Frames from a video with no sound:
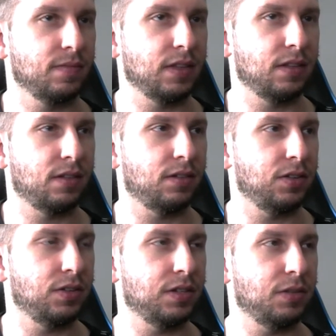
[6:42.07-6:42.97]
Alright,
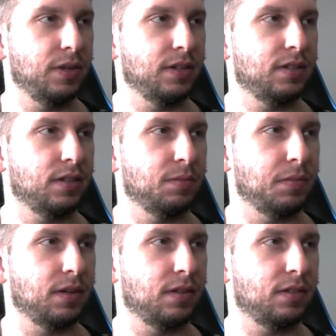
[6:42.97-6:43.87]
looks like we get some
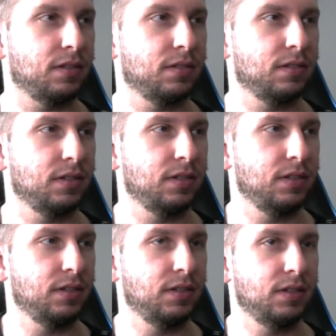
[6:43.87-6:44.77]
uh,
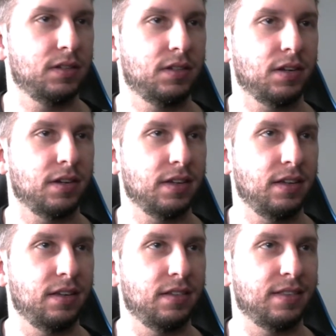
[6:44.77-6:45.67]

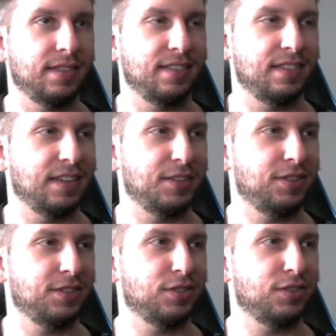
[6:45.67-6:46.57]
talking. That just
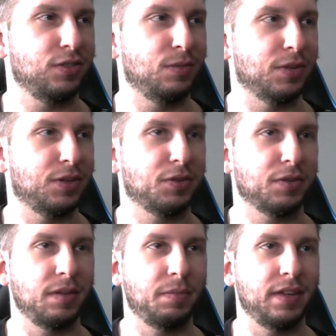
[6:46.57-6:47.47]
looks super
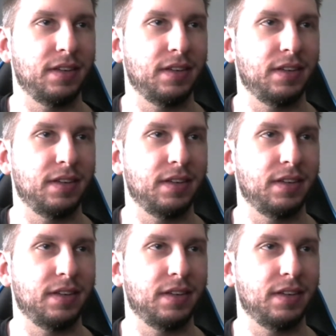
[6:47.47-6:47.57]
creepy